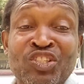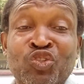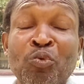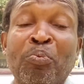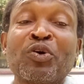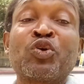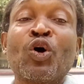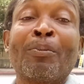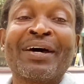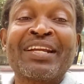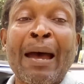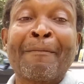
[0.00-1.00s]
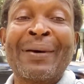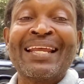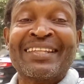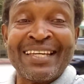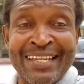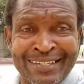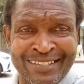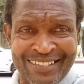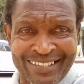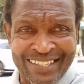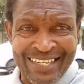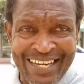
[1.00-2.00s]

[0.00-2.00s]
superhuman abilities.